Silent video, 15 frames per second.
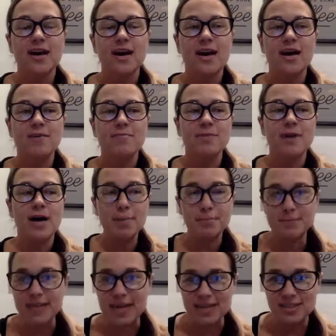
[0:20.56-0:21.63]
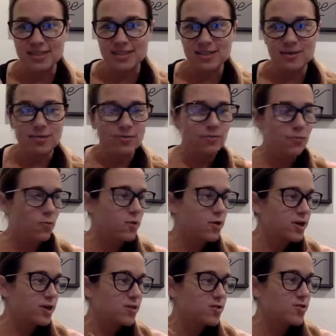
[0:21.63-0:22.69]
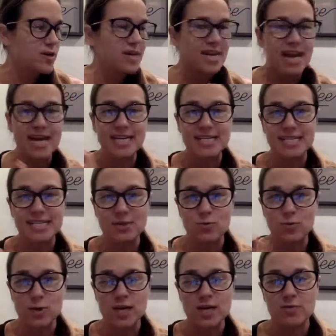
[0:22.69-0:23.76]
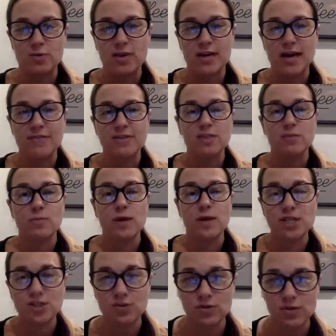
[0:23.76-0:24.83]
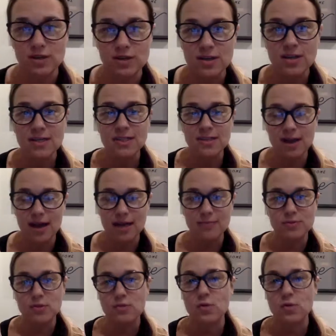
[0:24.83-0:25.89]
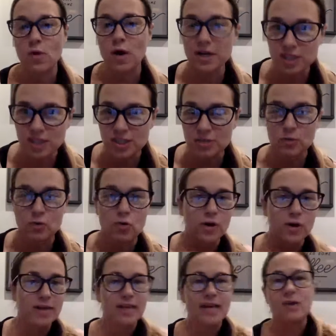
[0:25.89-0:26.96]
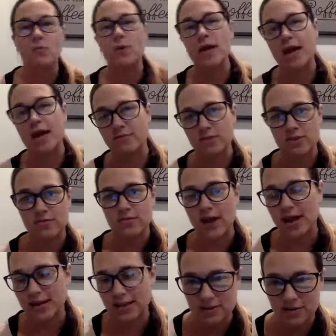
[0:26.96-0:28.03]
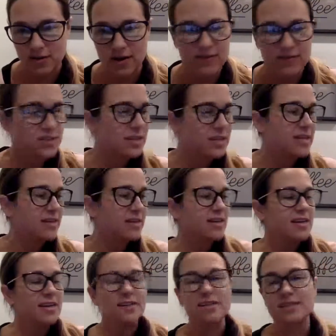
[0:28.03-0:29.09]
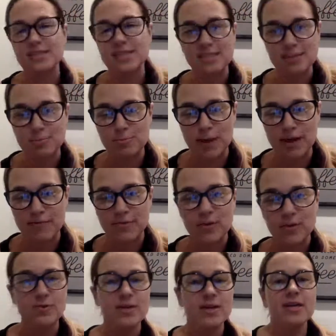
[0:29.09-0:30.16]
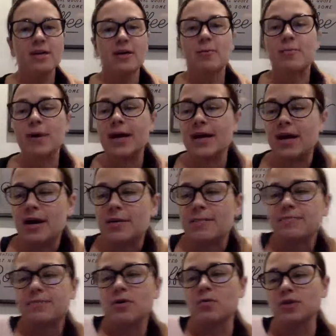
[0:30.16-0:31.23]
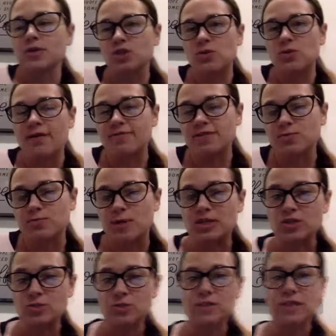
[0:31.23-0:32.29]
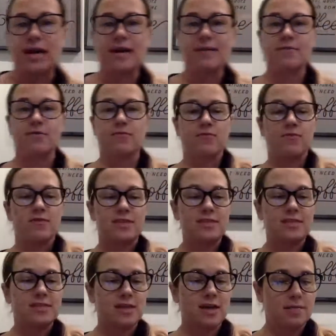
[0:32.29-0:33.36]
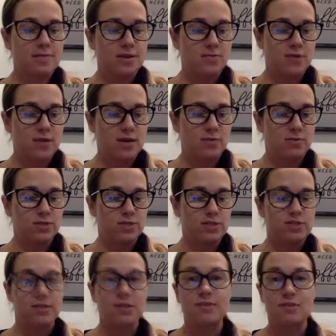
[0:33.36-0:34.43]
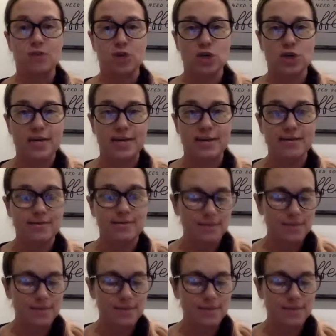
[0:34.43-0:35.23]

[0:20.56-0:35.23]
updates for you. Next week, we're going to have a special time. So if you're watching this recording like way after the fact, then obviously this doesn't apply for you. But we do have a special time for this coming week, which is the 30th.